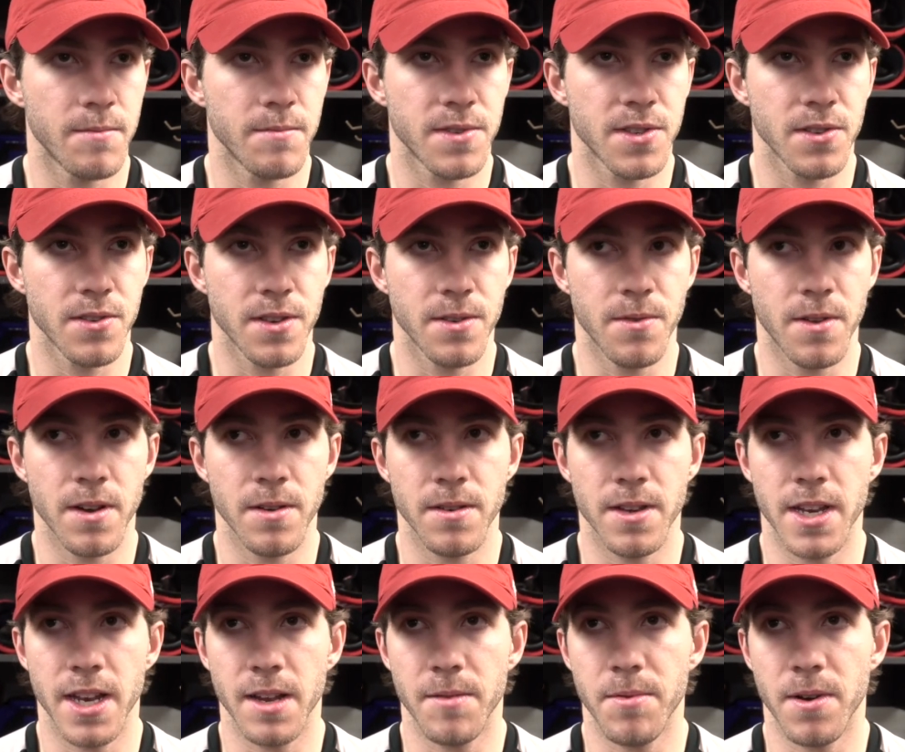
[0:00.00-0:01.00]
So you
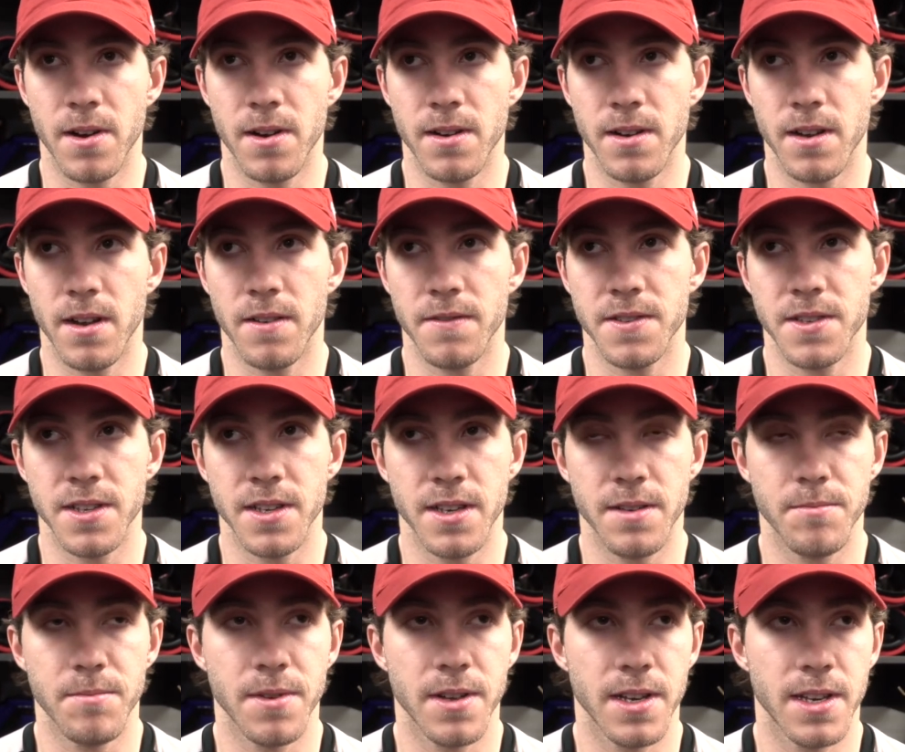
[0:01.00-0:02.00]
want to take part of it,
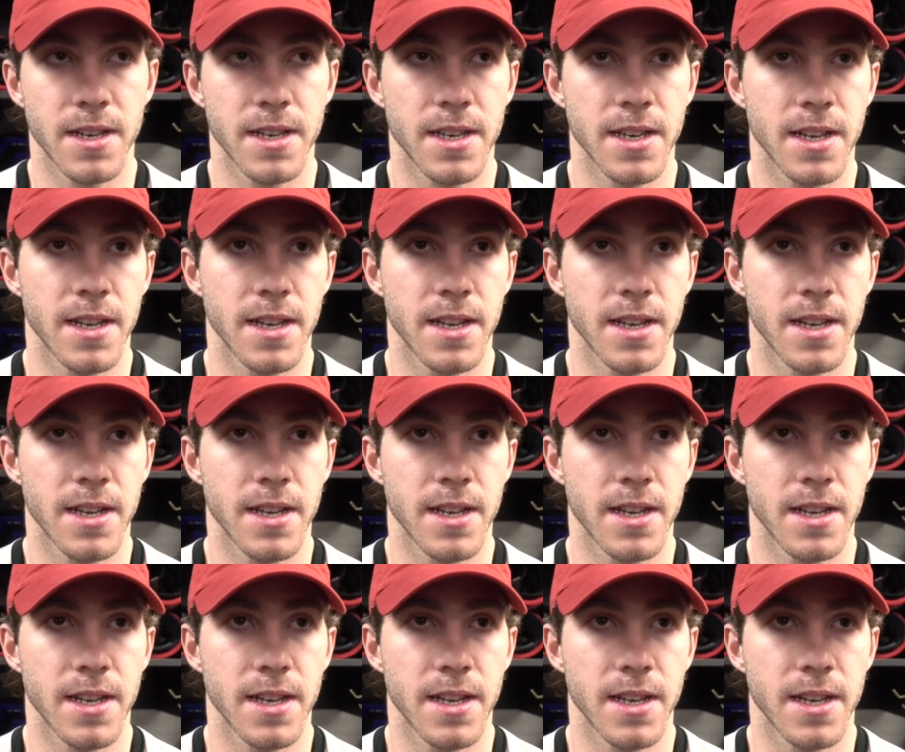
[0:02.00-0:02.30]
obviously, but